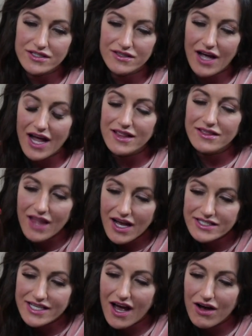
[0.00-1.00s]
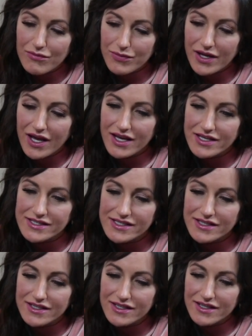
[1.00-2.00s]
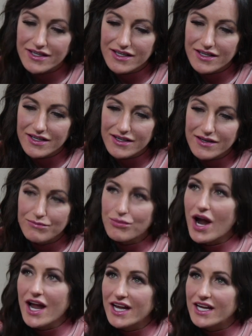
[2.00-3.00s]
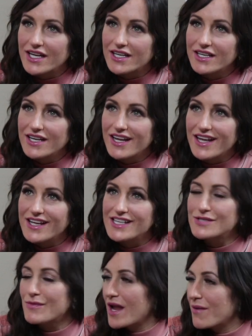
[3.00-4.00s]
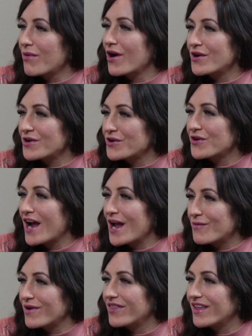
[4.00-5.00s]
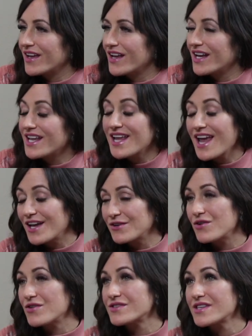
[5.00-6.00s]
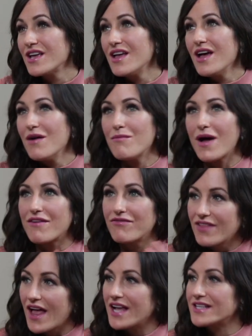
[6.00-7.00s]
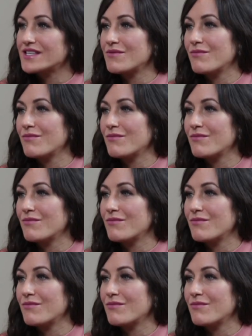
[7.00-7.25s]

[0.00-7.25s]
lucked out because Brian is my partner in crime with it, and he handles my flights and my